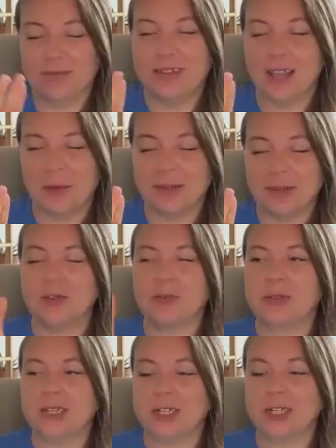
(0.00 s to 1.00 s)
same as
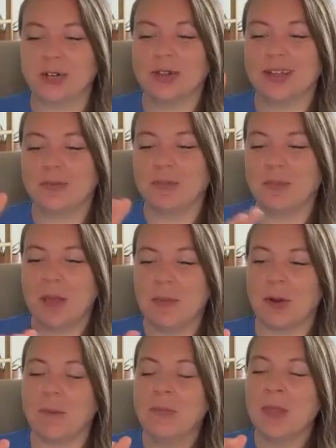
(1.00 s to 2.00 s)
you, digital and
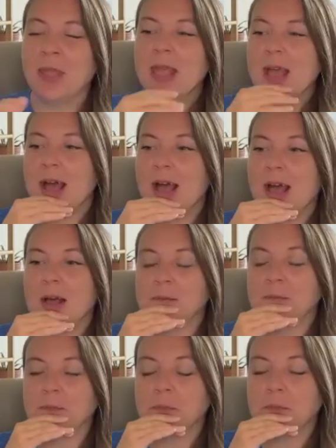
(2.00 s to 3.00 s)
paper. And
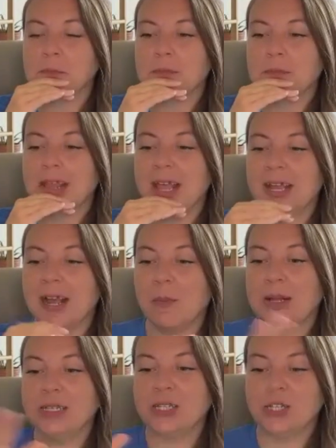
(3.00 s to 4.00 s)
I
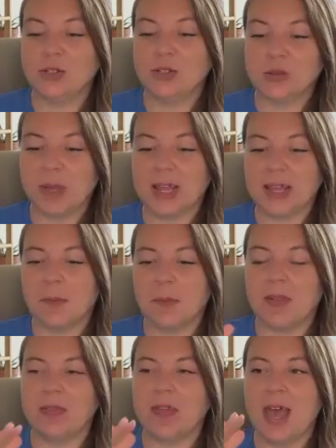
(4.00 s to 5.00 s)
went to do the weekly,
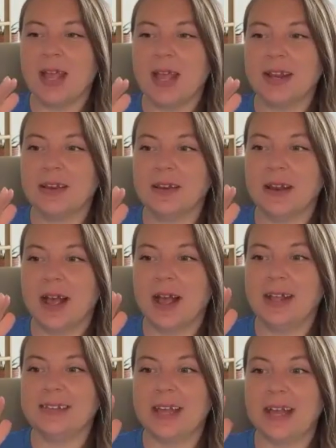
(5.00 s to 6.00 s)
but then
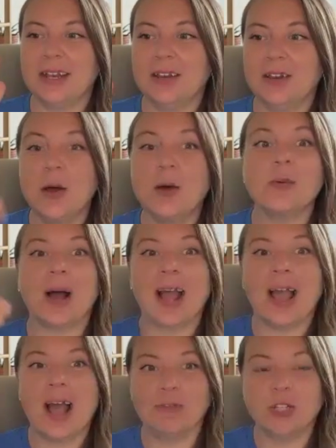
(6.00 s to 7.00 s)
I said, no, I
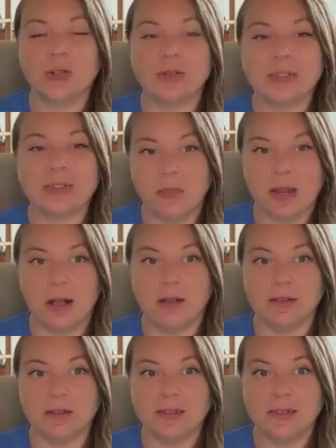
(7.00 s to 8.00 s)
have to do something
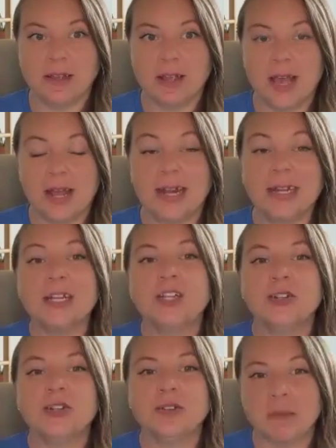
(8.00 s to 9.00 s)
else. And I needed
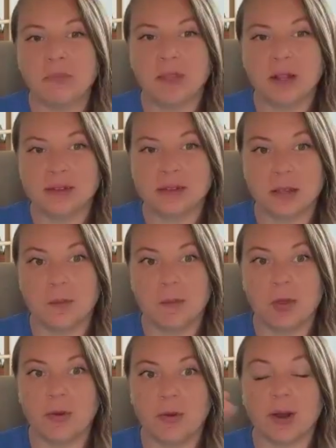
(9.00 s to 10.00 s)
to do something else on the
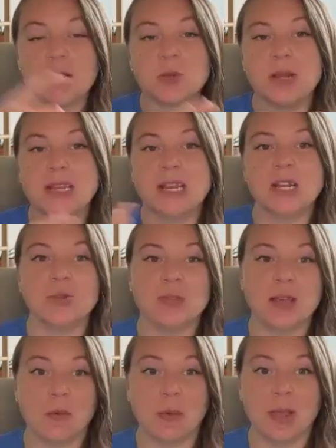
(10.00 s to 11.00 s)
computer. And so I didn't do
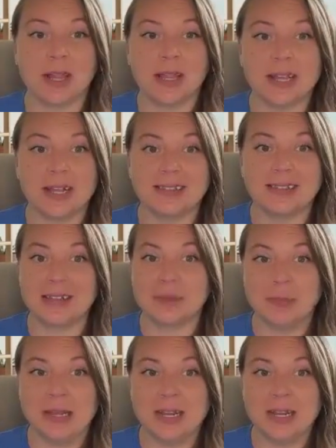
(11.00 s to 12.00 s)
that weekly
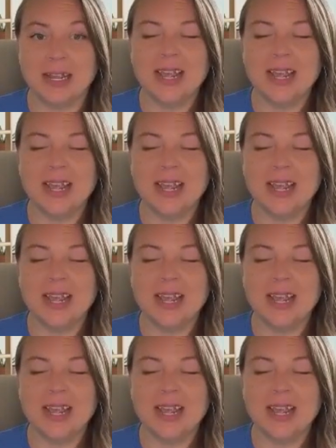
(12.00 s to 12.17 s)
assessment.